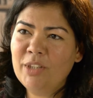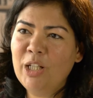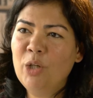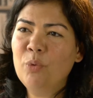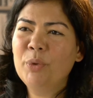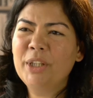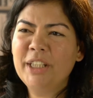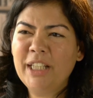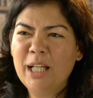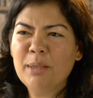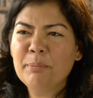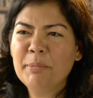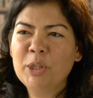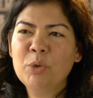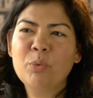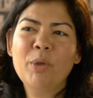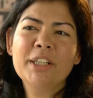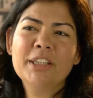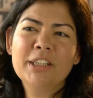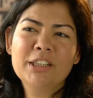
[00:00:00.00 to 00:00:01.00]
We can be
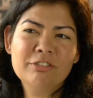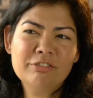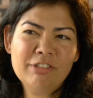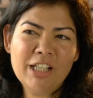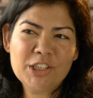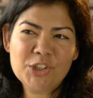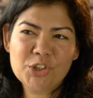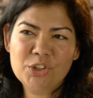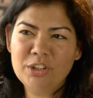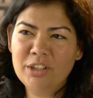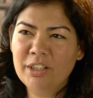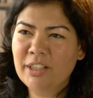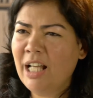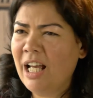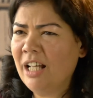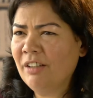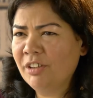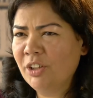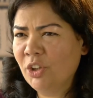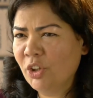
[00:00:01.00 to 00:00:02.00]
quite irrational and
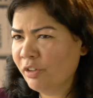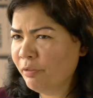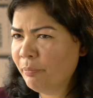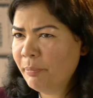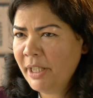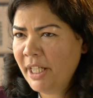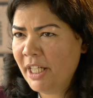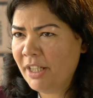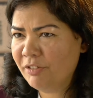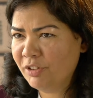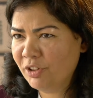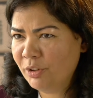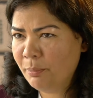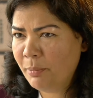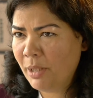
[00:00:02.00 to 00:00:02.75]
have a lot of behavioral